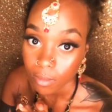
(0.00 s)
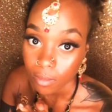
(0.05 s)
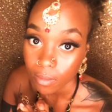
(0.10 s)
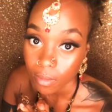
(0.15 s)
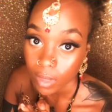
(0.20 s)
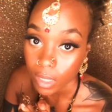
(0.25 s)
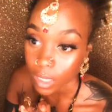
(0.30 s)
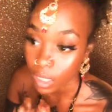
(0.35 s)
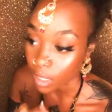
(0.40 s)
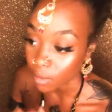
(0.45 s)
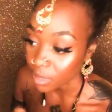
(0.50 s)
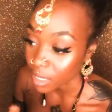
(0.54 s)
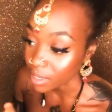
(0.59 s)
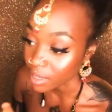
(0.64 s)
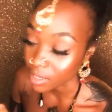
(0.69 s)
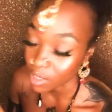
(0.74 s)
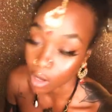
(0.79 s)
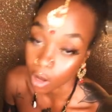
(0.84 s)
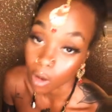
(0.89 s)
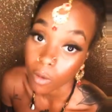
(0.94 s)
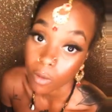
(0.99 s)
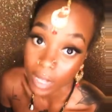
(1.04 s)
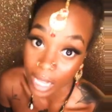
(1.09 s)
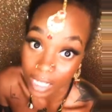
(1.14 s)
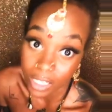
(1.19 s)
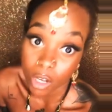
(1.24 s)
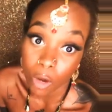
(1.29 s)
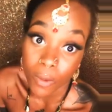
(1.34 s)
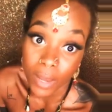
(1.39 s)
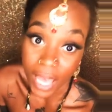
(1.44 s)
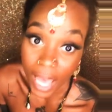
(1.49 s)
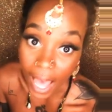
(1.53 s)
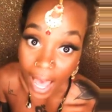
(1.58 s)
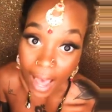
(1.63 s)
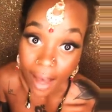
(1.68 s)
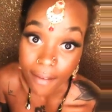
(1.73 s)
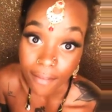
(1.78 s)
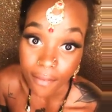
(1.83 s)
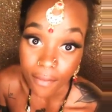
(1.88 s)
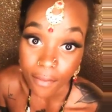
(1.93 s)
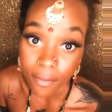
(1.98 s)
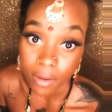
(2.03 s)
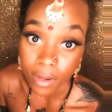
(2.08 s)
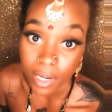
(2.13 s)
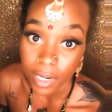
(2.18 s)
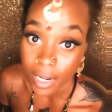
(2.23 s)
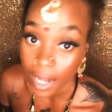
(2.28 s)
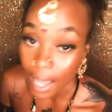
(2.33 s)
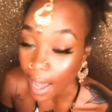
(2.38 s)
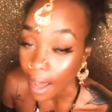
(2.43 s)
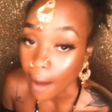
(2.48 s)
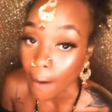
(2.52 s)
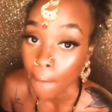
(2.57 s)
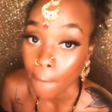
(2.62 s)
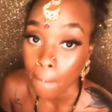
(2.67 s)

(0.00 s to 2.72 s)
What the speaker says: Because sometimes that's all we have now.